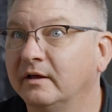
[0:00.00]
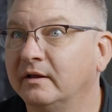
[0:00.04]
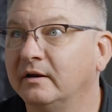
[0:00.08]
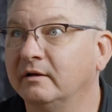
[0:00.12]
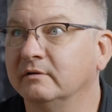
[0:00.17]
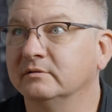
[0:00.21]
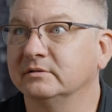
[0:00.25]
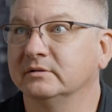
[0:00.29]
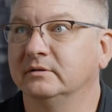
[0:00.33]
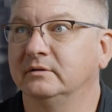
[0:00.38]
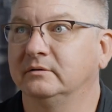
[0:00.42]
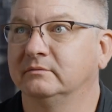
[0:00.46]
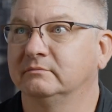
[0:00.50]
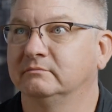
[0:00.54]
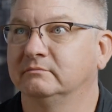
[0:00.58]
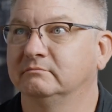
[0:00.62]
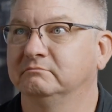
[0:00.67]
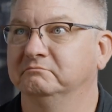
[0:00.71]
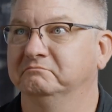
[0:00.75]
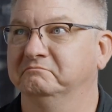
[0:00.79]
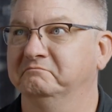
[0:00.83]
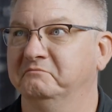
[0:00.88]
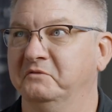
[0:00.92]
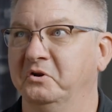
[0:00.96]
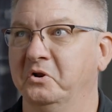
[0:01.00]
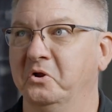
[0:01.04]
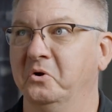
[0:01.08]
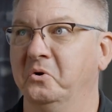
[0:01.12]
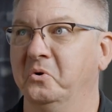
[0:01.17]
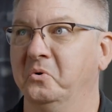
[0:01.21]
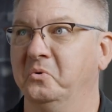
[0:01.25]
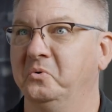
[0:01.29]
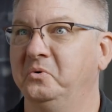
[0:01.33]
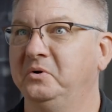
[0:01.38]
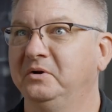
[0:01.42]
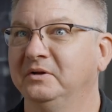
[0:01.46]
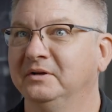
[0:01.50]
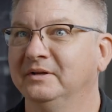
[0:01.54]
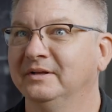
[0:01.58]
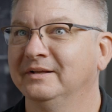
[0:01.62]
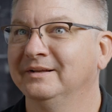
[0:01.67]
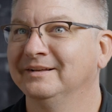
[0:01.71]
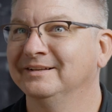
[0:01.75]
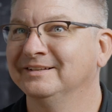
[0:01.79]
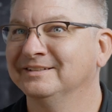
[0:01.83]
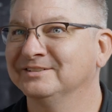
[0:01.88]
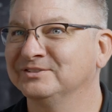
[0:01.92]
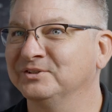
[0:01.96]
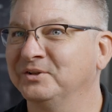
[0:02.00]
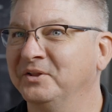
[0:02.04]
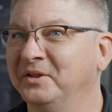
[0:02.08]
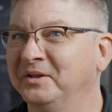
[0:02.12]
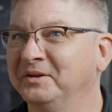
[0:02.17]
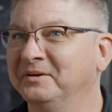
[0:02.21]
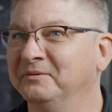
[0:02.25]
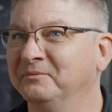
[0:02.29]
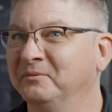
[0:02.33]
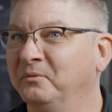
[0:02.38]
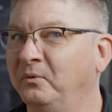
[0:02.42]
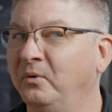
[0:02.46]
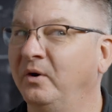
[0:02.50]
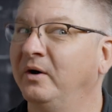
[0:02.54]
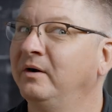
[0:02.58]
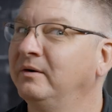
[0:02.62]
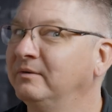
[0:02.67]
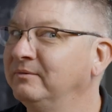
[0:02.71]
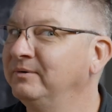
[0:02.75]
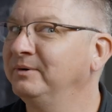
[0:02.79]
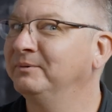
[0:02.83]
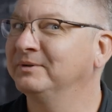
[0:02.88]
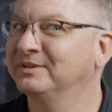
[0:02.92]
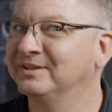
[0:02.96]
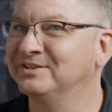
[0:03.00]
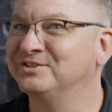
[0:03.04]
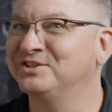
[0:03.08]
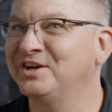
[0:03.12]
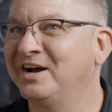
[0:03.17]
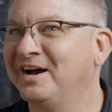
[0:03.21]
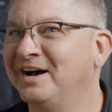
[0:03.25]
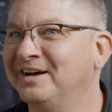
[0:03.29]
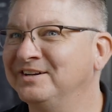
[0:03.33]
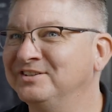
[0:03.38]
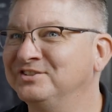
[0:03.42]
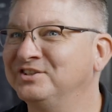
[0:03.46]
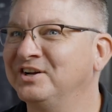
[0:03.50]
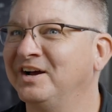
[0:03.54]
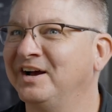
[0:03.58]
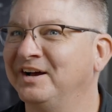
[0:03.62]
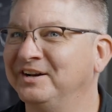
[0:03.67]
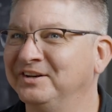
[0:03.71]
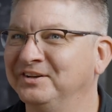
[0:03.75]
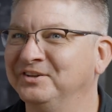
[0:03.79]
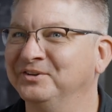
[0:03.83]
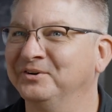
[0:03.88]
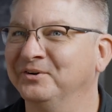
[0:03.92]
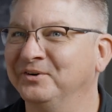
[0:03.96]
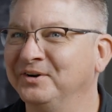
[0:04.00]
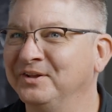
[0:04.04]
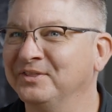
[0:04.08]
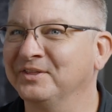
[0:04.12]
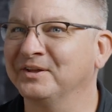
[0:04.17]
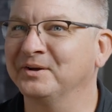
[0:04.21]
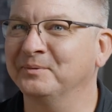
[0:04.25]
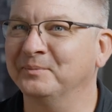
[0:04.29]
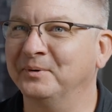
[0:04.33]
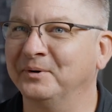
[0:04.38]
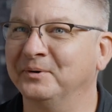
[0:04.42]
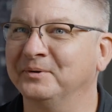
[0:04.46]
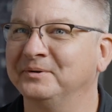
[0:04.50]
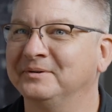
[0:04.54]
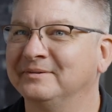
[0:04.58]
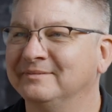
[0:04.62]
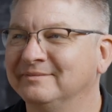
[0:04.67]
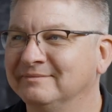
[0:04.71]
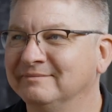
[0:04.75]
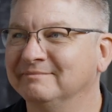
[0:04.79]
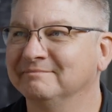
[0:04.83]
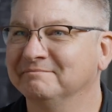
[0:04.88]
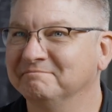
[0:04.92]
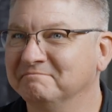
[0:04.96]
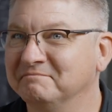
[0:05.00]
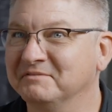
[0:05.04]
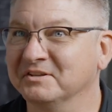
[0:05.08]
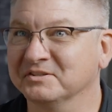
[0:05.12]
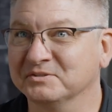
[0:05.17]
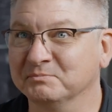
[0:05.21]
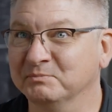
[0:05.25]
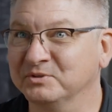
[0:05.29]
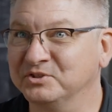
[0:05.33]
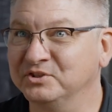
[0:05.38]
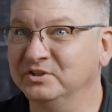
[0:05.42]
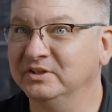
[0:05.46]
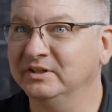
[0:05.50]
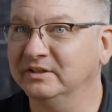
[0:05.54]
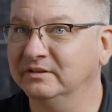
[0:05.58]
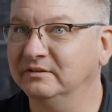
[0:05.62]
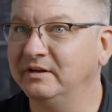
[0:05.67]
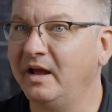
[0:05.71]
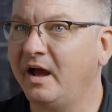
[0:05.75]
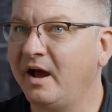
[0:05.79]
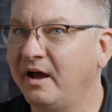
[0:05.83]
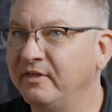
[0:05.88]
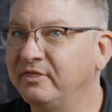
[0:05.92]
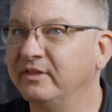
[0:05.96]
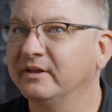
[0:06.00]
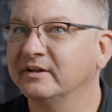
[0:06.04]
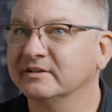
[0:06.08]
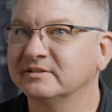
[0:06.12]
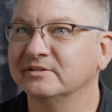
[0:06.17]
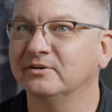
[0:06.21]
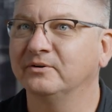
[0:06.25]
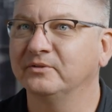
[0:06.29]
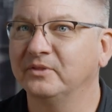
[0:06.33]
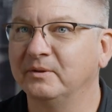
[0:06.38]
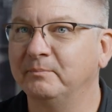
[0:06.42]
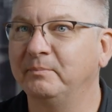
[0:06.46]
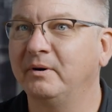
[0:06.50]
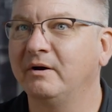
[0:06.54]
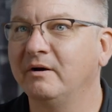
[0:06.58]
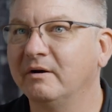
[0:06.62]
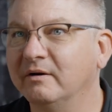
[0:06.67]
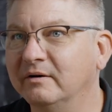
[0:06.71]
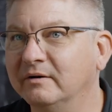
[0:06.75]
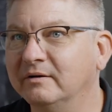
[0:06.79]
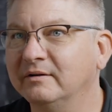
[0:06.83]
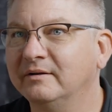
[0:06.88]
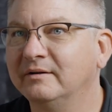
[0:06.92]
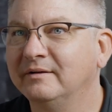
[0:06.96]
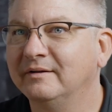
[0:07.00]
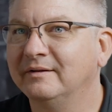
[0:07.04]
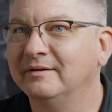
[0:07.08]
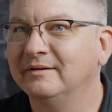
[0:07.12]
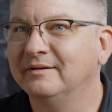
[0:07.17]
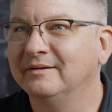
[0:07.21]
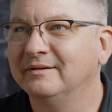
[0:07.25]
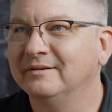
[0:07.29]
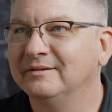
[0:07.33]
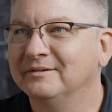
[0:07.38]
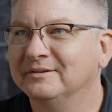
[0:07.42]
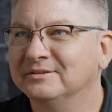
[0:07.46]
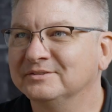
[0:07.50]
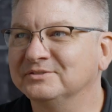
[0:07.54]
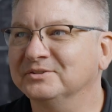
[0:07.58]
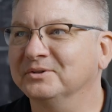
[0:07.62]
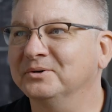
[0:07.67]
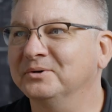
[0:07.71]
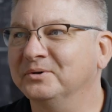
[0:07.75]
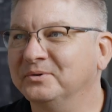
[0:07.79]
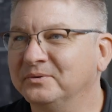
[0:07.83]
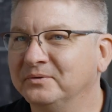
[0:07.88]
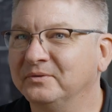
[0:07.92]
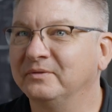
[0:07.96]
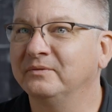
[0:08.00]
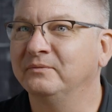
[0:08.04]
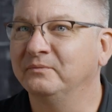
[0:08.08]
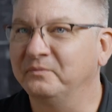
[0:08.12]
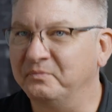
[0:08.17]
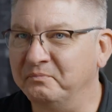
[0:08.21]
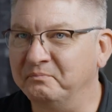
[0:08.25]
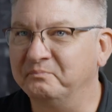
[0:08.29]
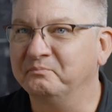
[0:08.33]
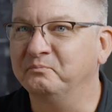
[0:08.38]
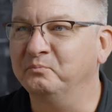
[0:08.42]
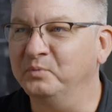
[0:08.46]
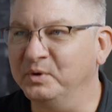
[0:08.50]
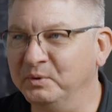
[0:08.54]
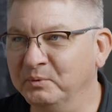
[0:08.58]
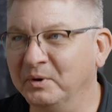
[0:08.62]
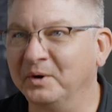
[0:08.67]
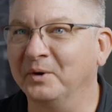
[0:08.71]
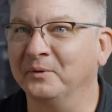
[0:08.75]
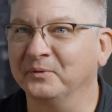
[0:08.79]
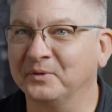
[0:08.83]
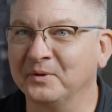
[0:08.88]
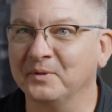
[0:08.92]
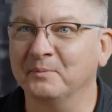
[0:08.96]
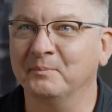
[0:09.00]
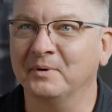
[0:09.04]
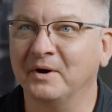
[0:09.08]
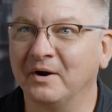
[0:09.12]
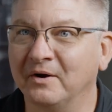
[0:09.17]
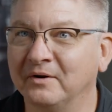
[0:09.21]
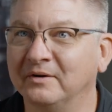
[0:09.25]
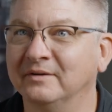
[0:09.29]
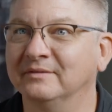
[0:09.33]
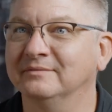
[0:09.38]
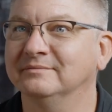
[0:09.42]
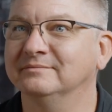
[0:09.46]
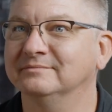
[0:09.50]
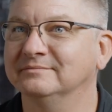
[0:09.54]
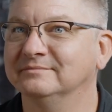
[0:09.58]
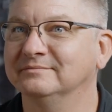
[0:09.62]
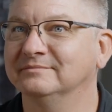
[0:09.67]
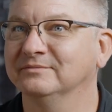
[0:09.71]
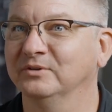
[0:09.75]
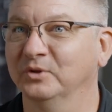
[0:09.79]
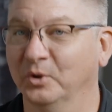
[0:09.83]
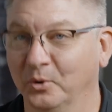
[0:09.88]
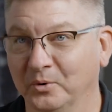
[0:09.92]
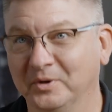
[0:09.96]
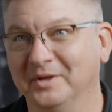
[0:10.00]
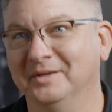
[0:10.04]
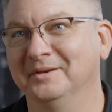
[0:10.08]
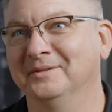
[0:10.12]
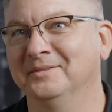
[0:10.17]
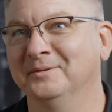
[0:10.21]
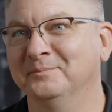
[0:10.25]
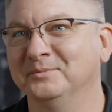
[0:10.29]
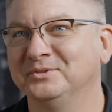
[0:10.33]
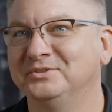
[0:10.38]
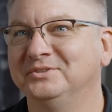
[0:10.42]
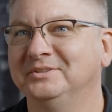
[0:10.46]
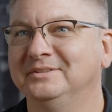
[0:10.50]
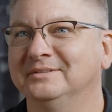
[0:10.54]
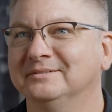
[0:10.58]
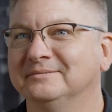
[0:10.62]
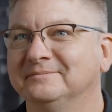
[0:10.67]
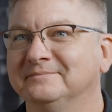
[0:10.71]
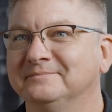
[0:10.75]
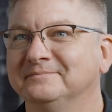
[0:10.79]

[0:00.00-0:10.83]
And I was like, "No." So then, well, we went to John. "John, do you know anything about this machine?" "Yeah, I think it's out in the barn." So we went out to the barn and located the machine.